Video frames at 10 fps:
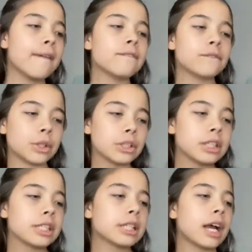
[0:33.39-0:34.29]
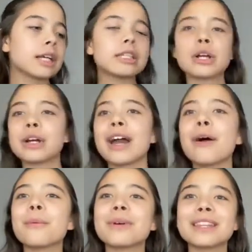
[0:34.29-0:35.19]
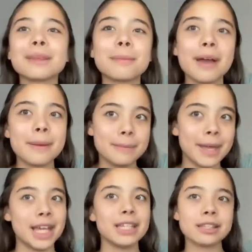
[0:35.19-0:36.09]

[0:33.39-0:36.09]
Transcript: First, I start out with my base.